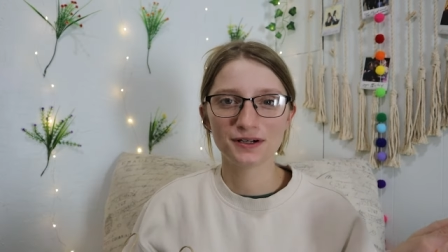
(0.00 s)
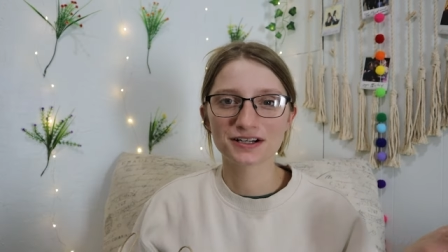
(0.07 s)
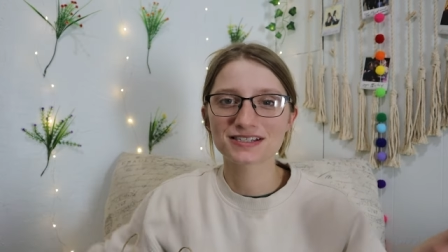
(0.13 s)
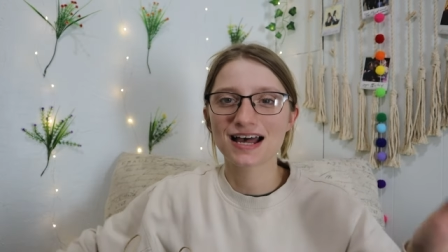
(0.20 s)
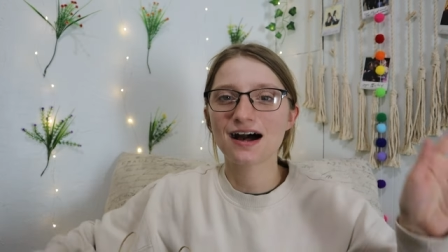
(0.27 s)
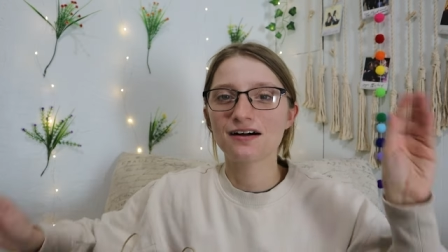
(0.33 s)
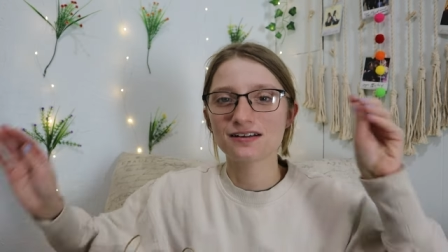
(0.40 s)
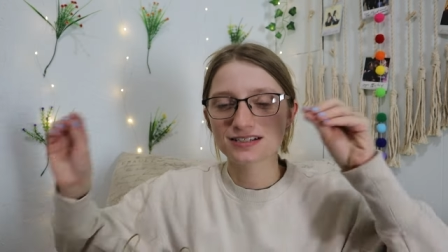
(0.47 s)
books.
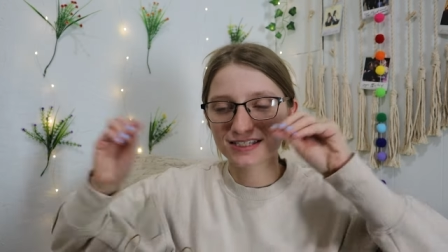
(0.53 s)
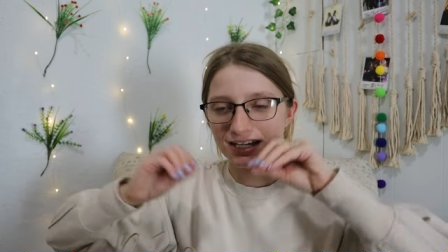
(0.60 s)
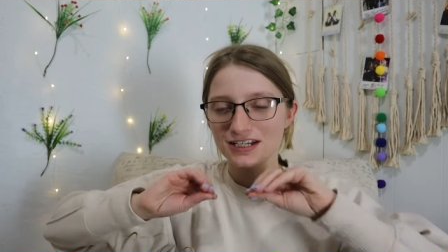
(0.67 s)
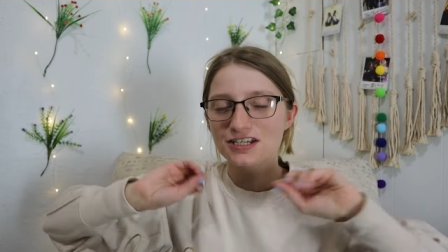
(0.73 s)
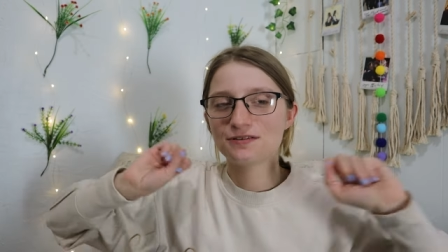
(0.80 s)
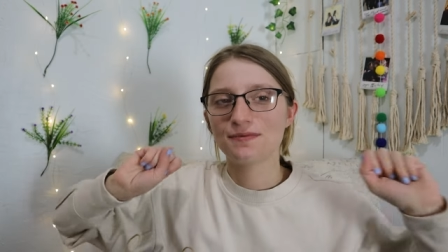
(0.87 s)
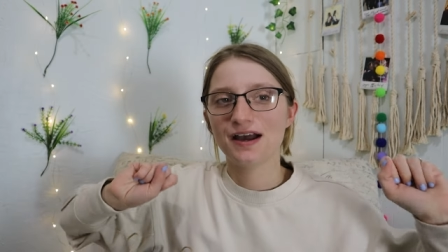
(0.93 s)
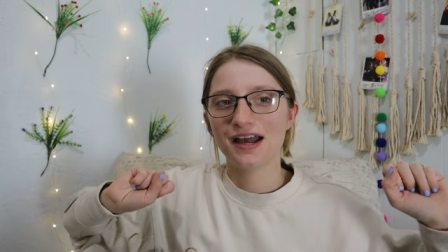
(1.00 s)
I'll stick
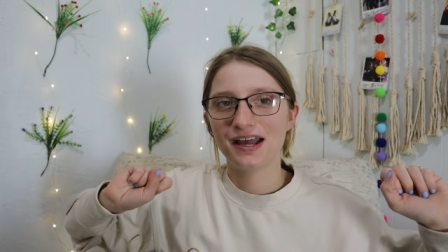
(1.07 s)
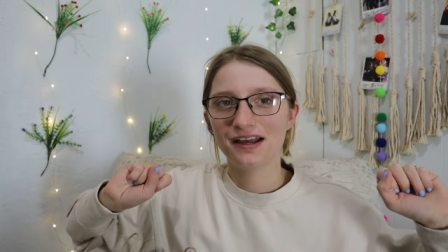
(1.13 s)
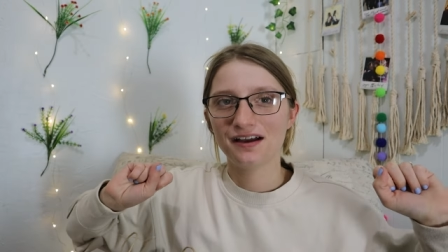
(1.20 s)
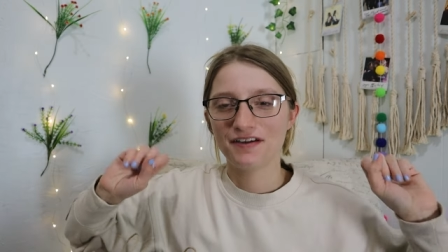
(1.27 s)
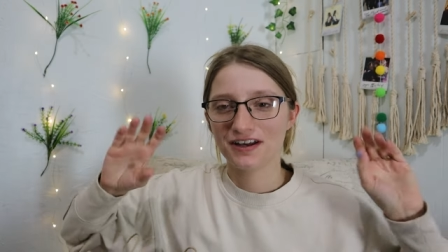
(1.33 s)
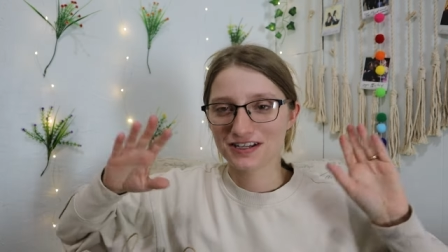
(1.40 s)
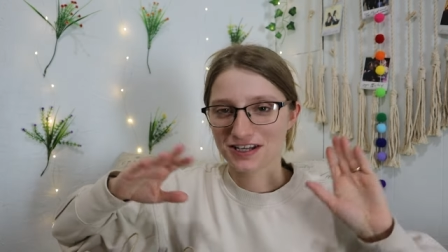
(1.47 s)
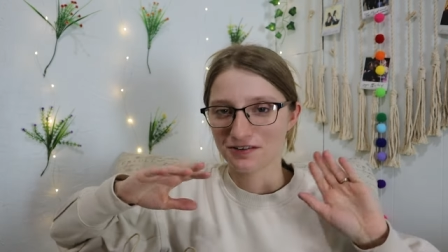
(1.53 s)
to my
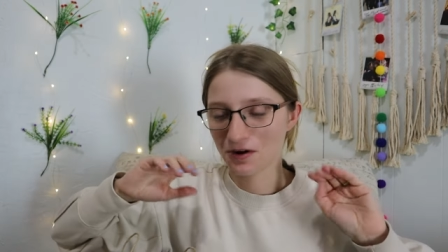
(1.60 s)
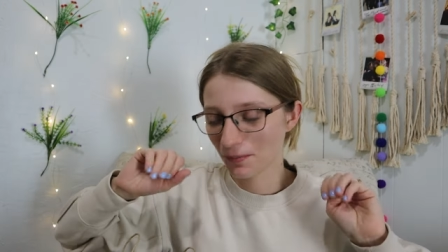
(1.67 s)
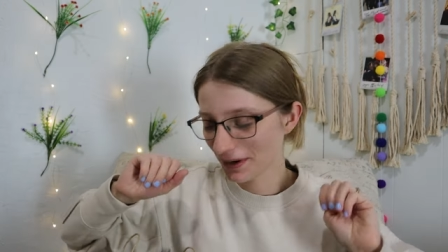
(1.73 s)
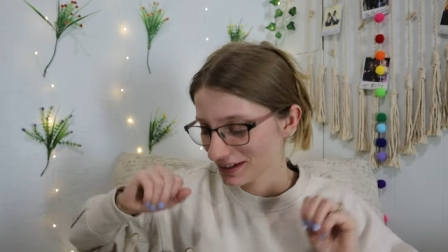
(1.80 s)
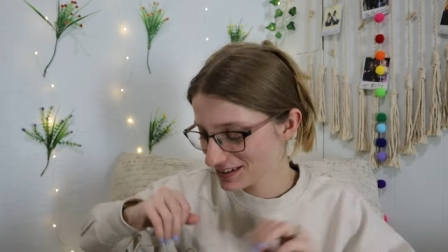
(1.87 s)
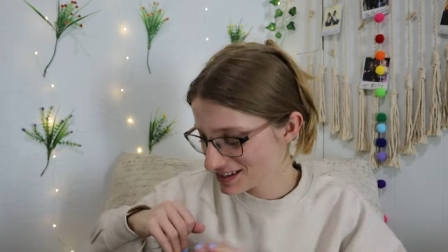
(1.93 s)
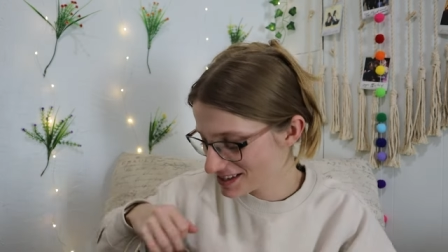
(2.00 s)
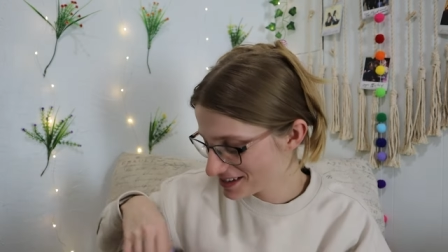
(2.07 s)
fantasy
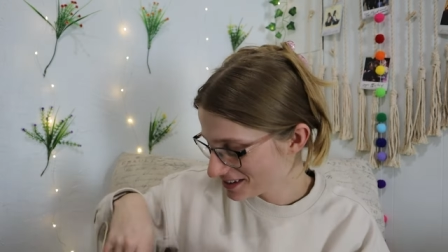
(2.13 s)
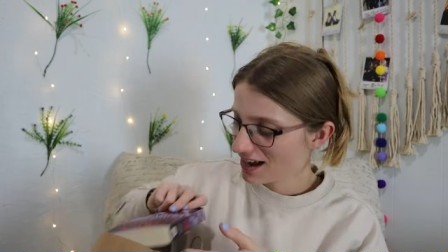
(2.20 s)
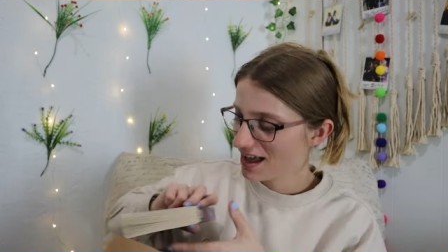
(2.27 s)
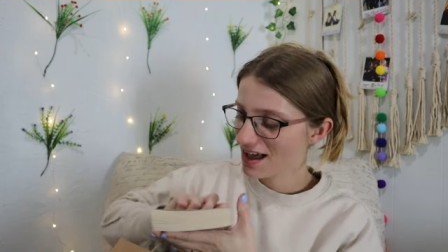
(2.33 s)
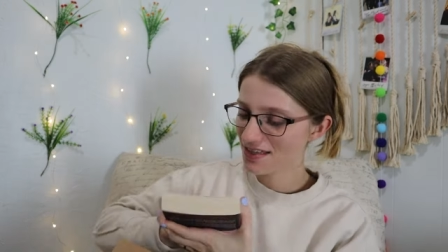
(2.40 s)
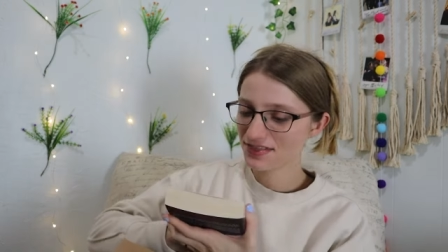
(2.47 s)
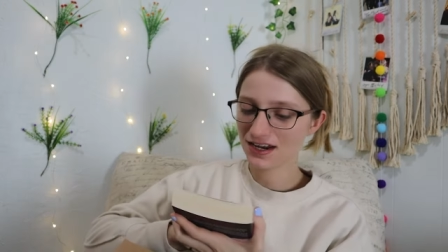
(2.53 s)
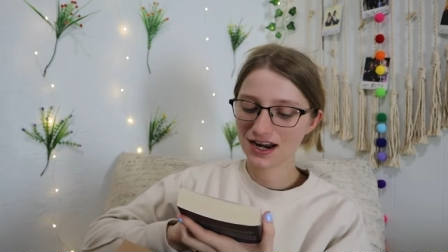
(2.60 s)
romance.
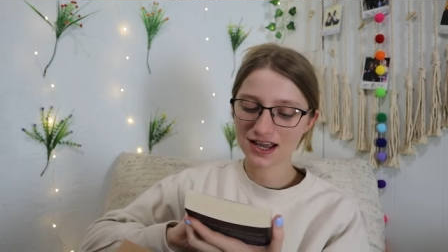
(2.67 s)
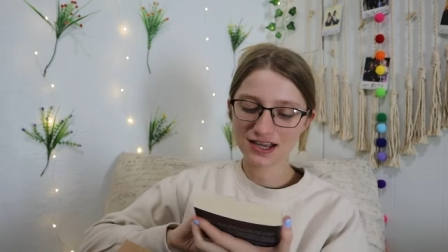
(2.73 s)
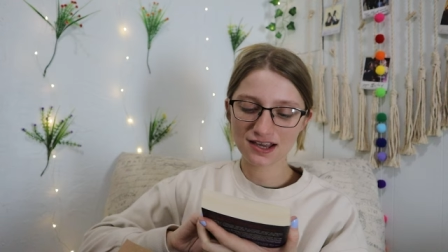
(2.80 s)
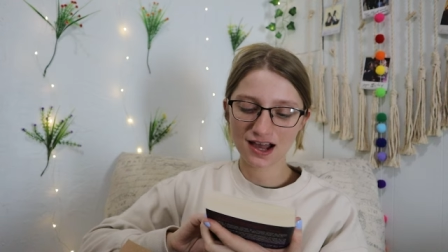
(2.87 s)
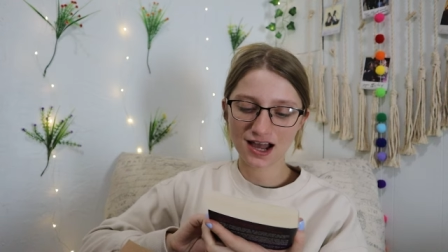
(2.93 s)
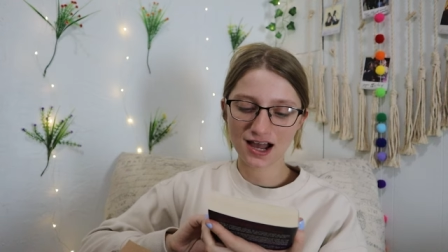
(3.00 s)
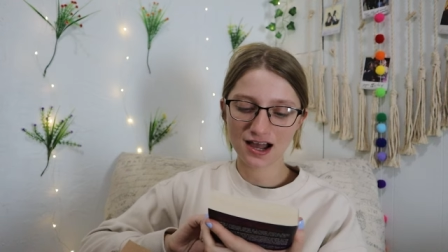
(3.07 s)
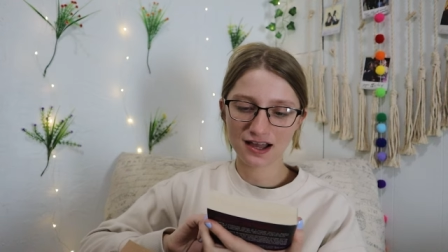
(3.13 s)
And then I
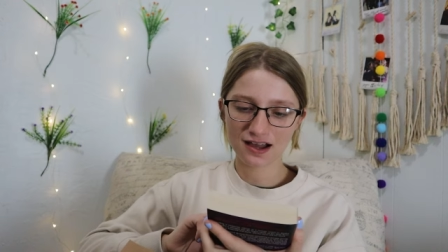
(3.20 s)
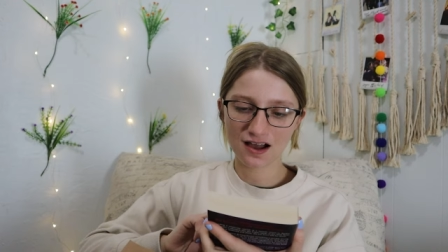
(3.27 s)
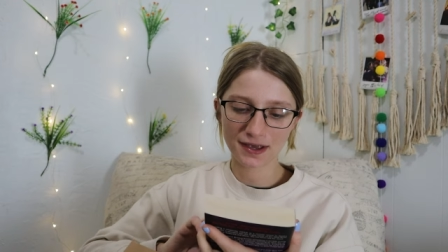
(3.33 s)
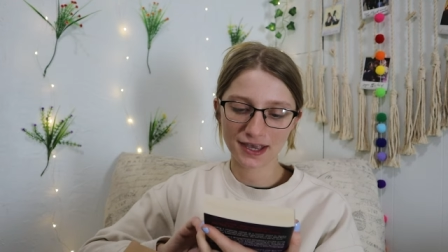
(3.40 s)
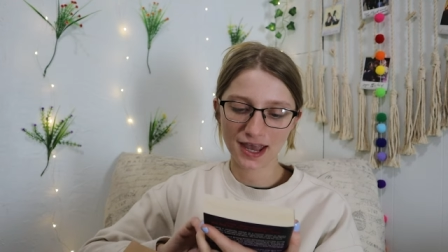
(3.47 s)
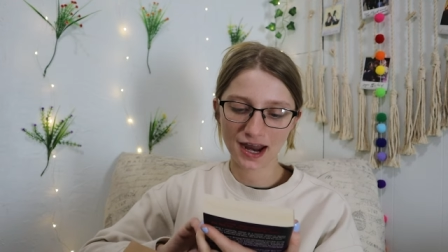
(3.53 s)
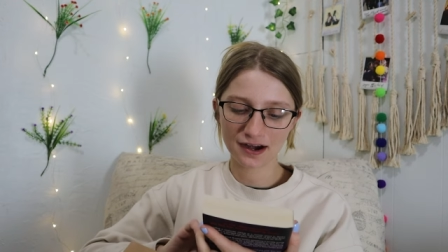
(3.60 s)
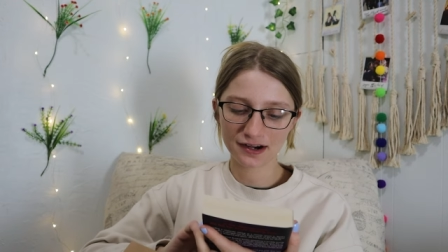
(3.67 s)
got by
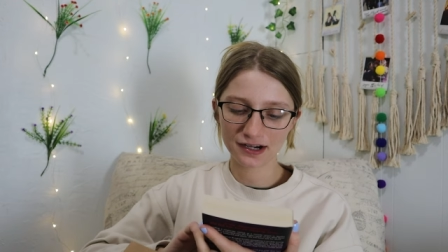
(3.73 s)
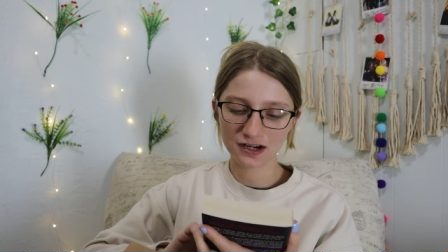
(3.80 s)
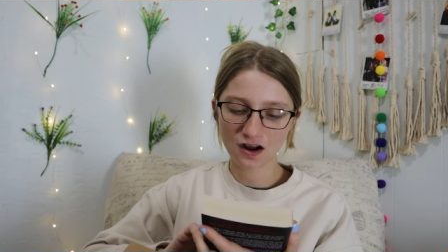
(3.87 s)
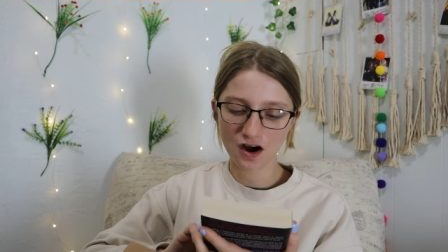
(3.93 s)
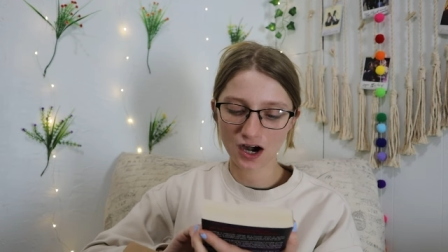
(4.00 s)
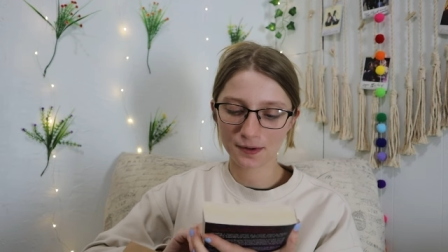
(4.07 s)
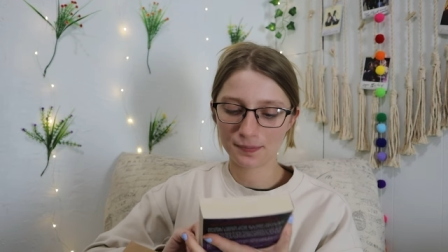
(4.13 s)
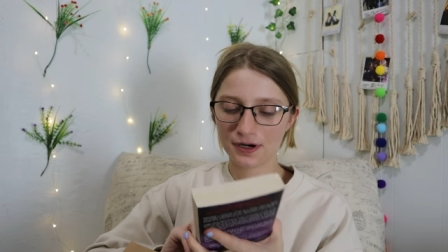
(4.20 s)
Karen
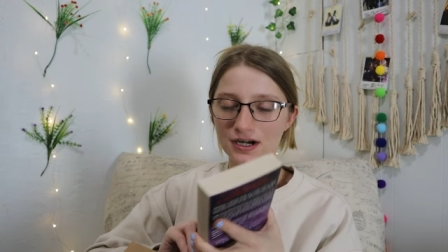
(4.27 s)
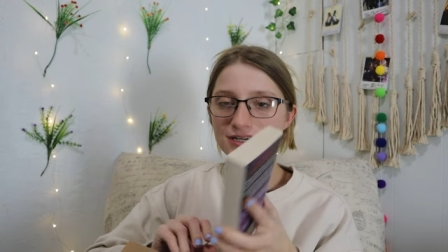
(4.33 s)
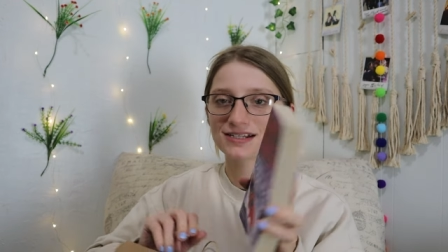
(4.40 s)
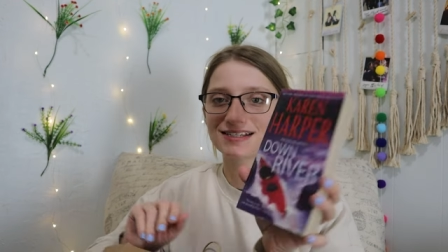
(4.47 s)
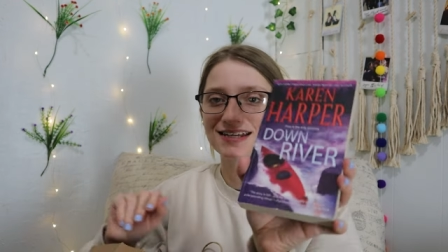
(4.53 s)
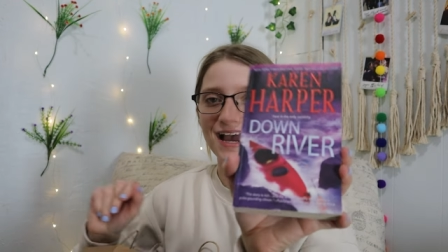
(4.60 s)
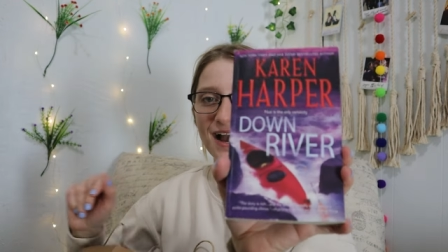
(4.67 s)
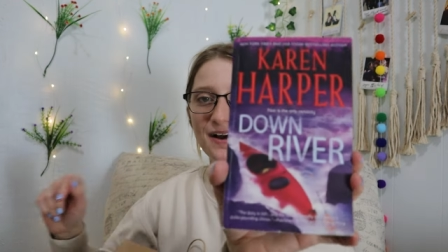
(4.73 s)
Harper
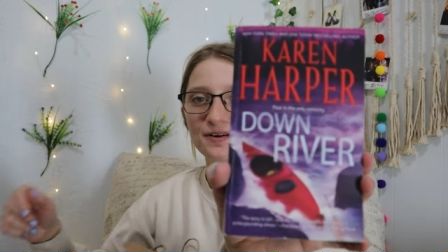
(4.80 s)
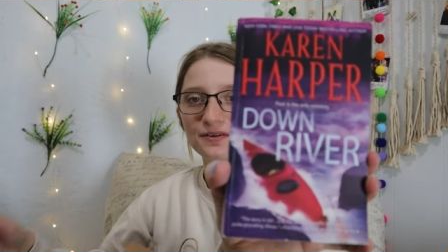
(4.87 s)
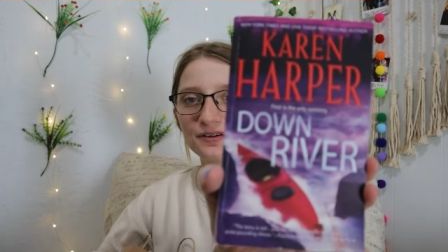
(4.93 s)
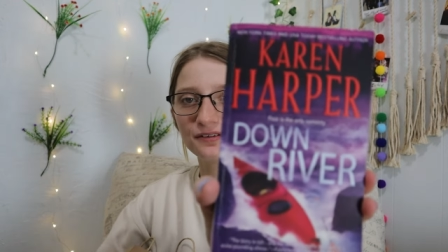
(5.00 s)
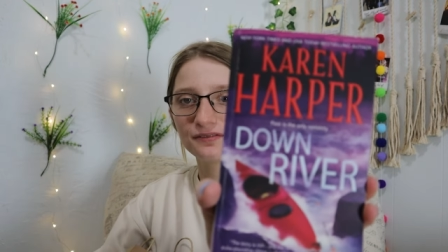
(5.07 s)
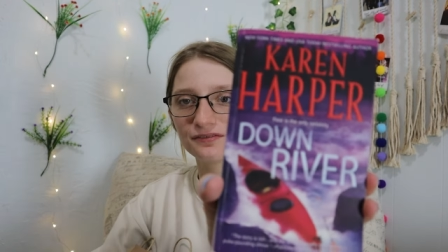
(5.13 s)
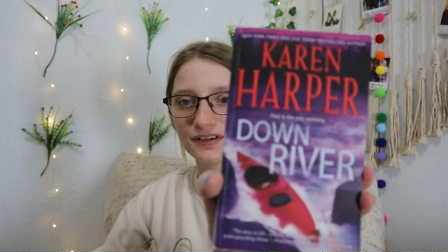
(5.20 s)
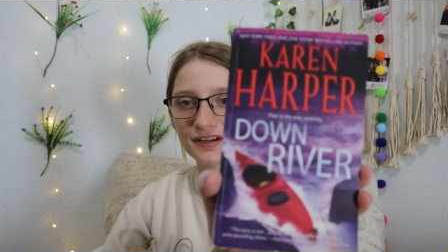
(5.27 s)

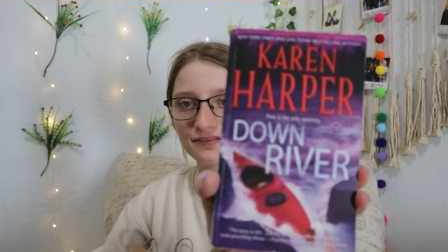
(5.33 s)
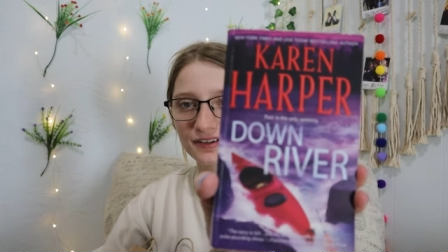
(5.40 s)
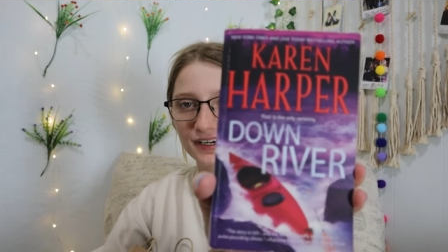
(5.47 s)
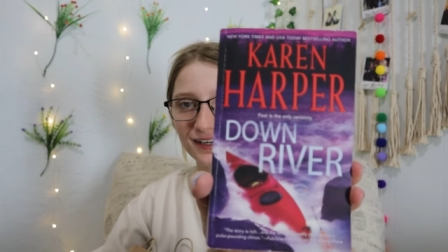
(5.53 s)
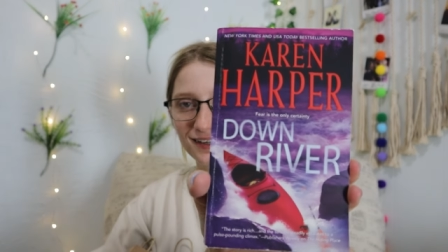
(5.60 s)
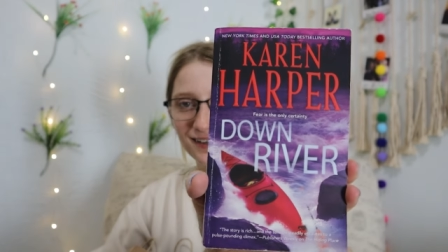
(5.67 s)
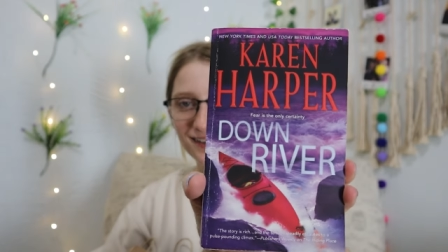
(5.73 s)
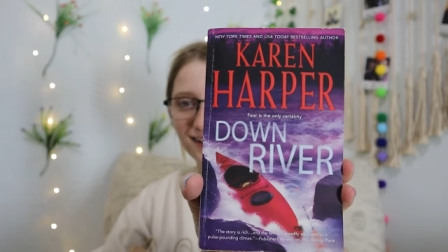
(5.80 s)
Down
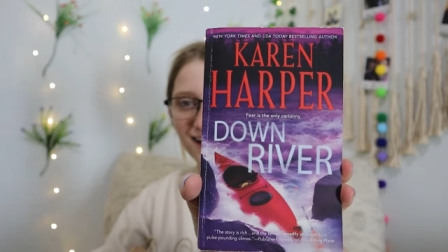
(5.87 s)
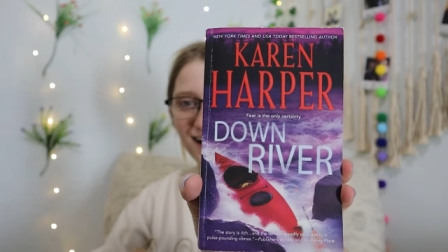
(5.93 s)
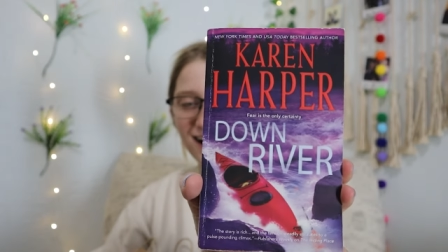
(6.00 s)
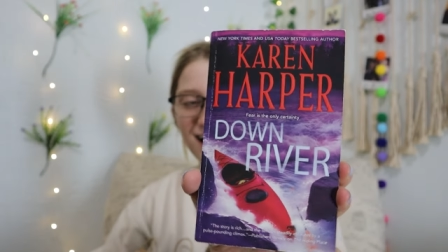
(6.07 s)
River.